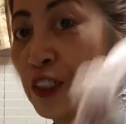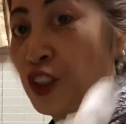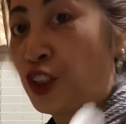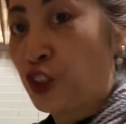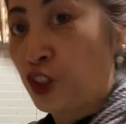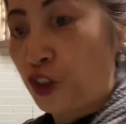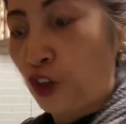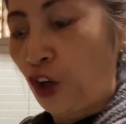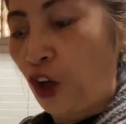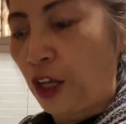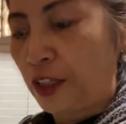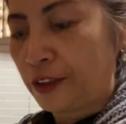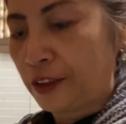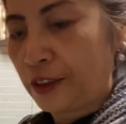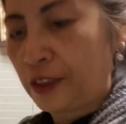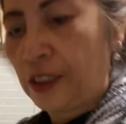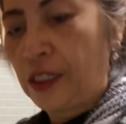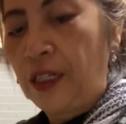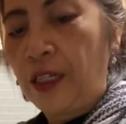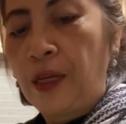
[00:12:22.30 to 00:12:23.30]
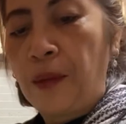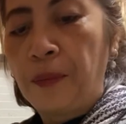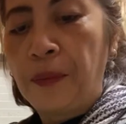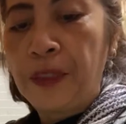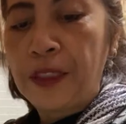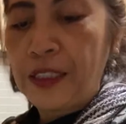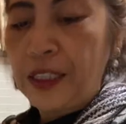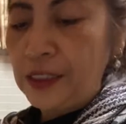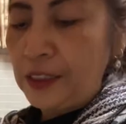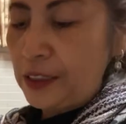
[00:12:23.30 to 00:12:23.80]
sauce.
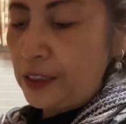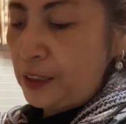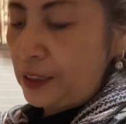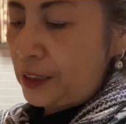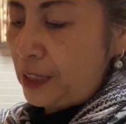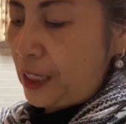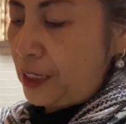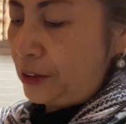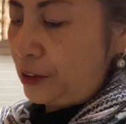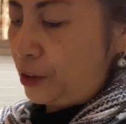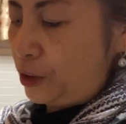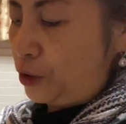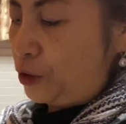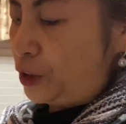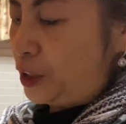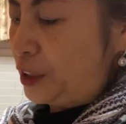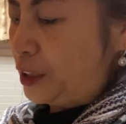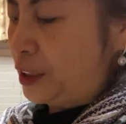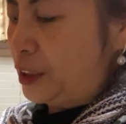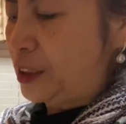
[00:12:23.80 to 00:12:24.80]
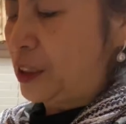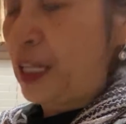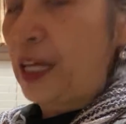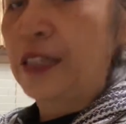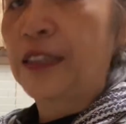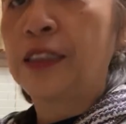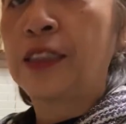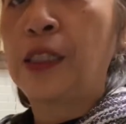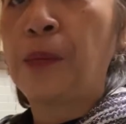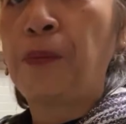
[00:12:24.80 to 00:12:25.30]
But this is not, this is like
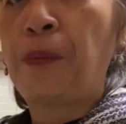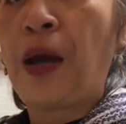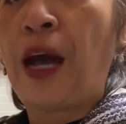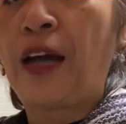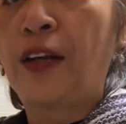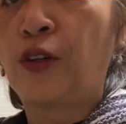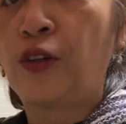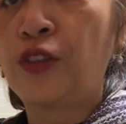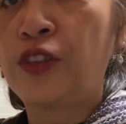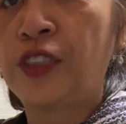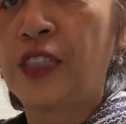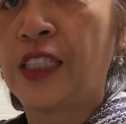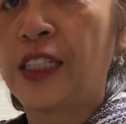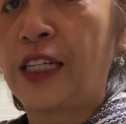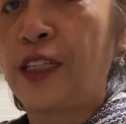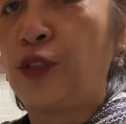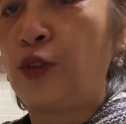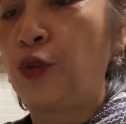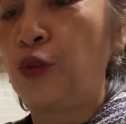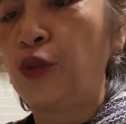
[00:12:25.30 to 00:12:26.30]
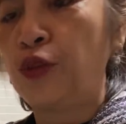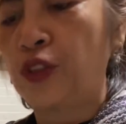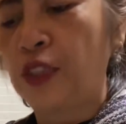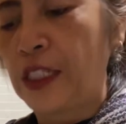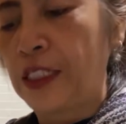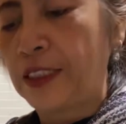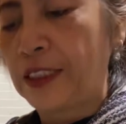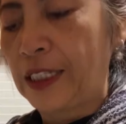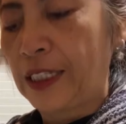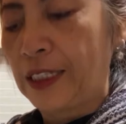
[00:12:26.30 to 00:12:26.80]
tiparos that I use. They
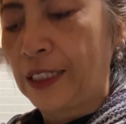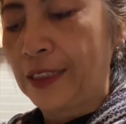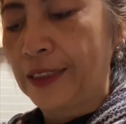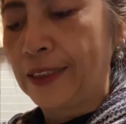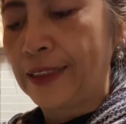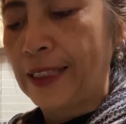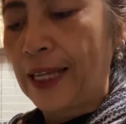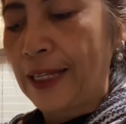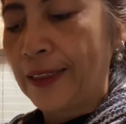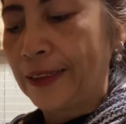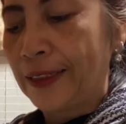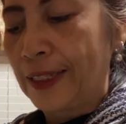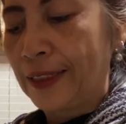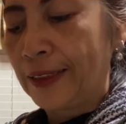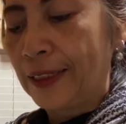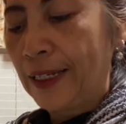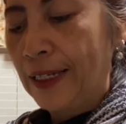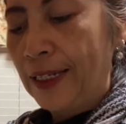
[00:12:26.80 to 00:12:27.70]
said it's not that,